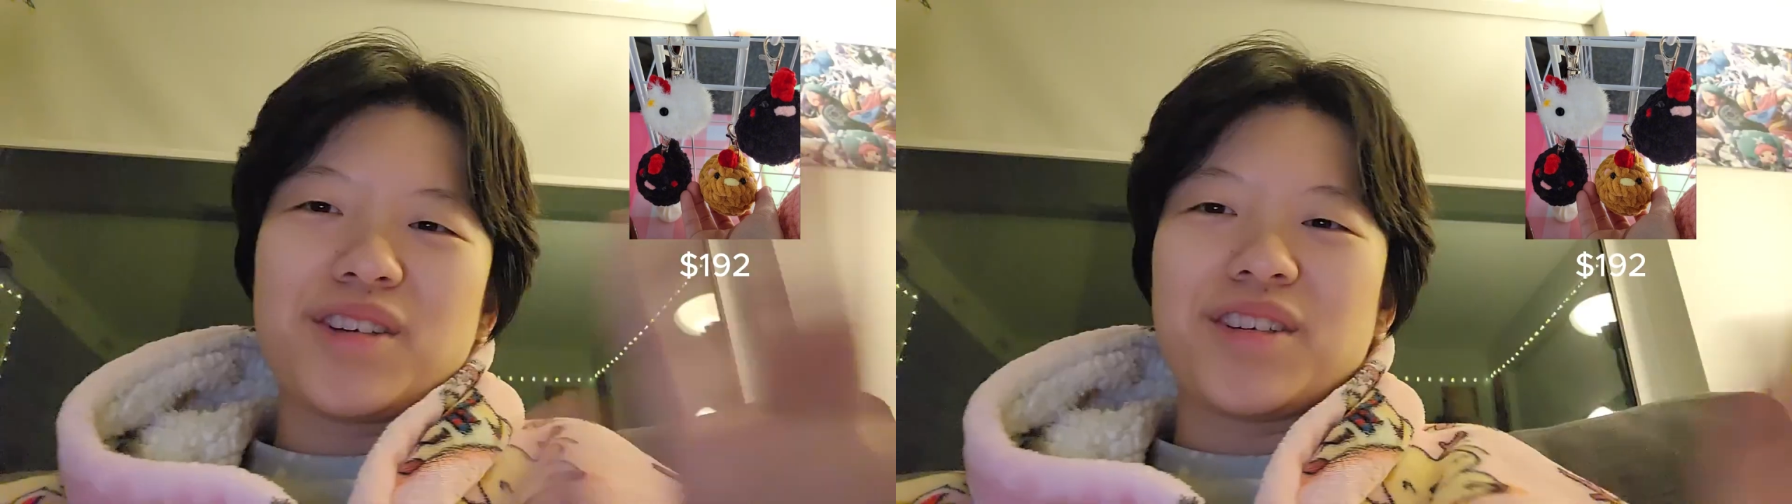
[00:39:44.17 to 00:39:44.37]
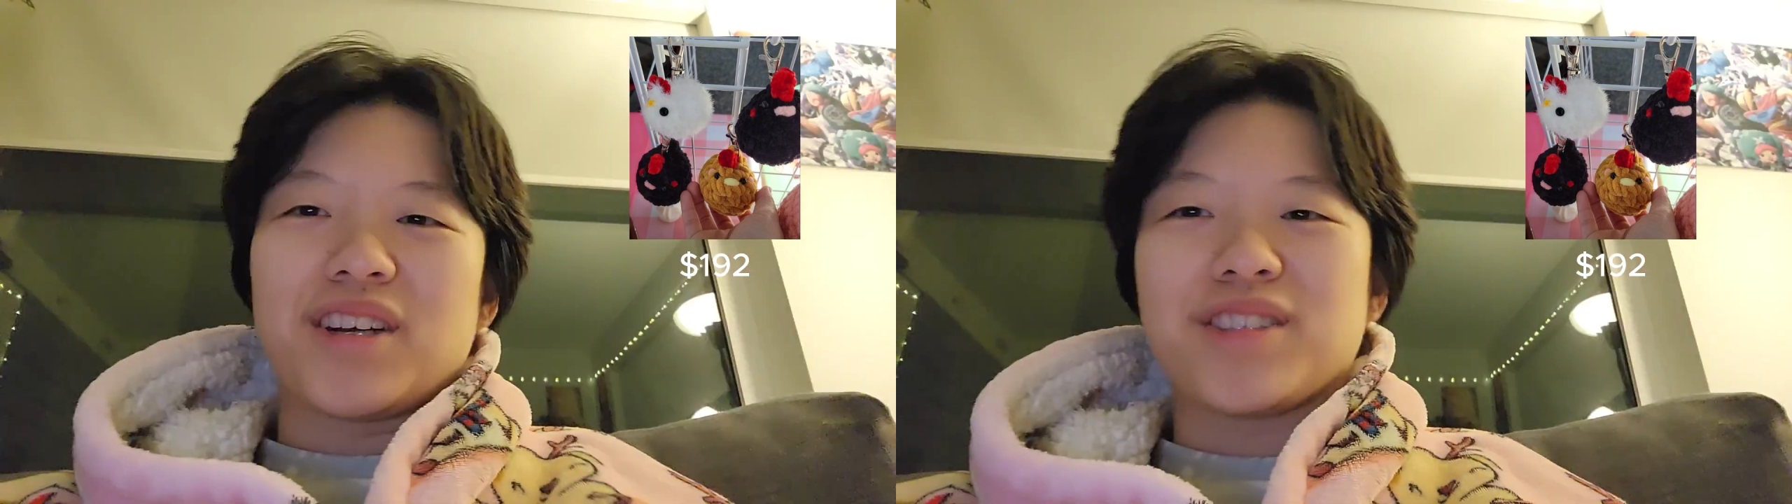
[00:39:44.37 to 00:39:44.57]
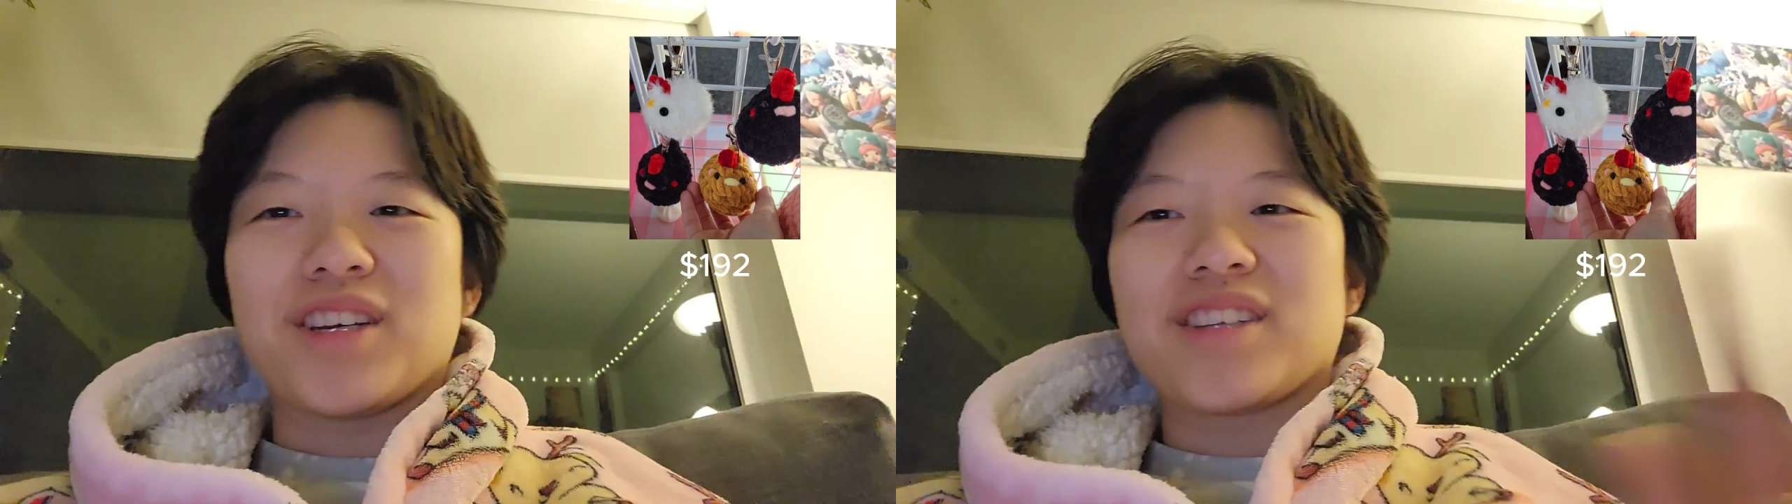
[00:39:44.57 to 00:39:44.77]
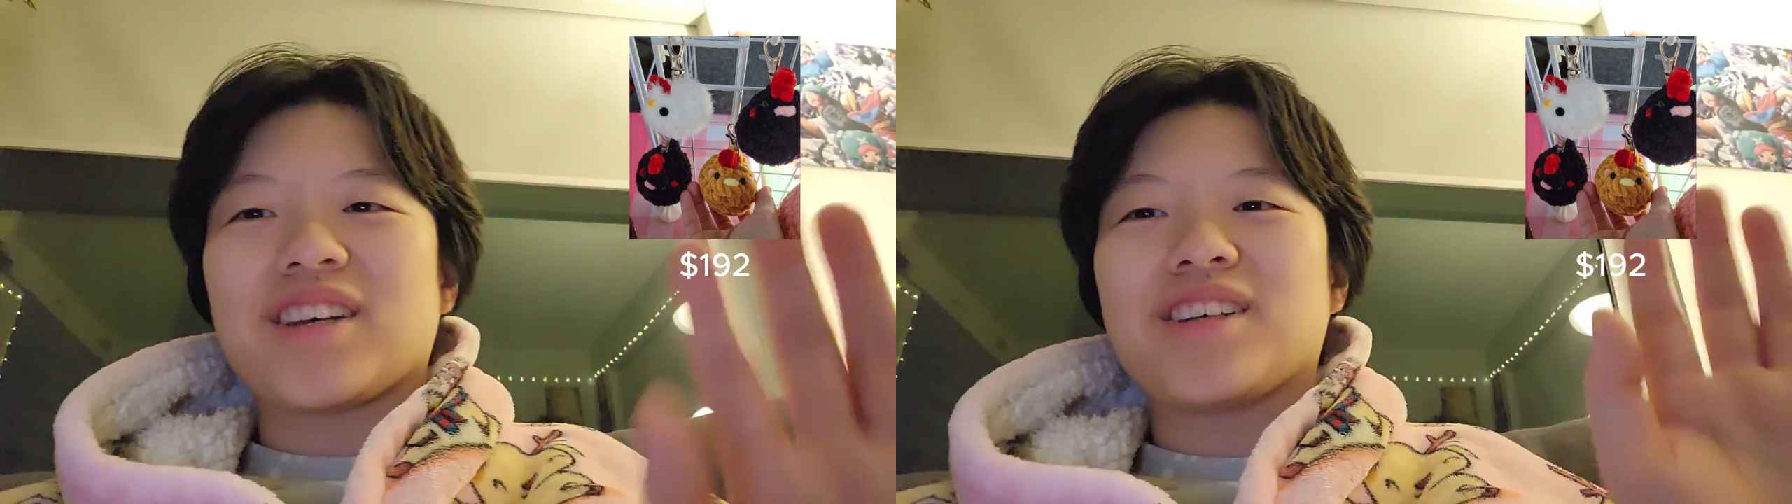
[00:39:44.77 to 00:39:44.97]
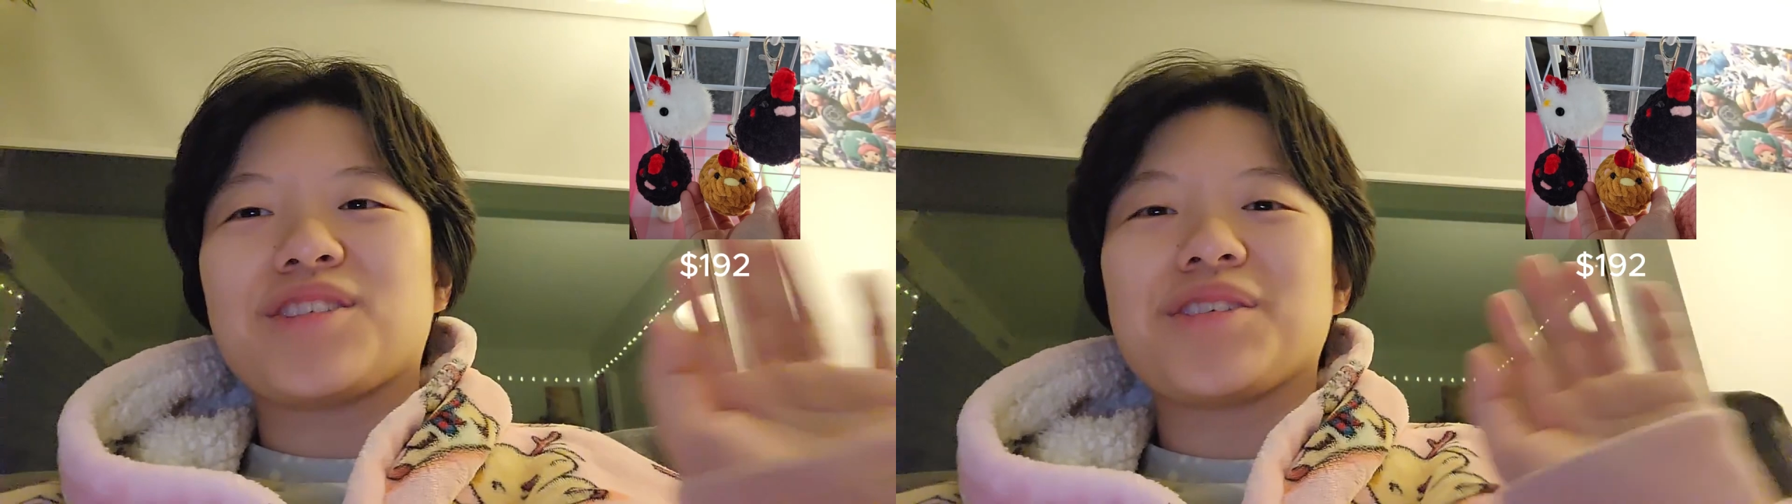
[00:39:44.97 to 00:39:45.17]
Sorry, I
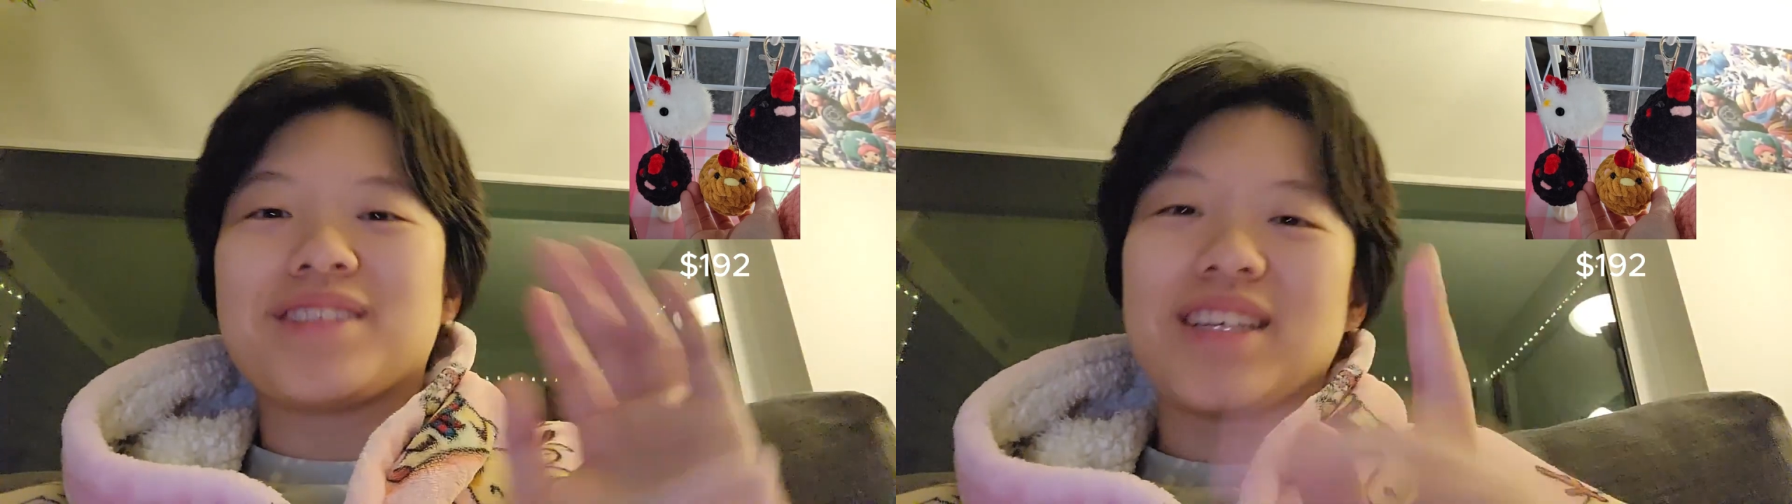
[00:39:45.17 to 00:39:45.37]
checked. I sold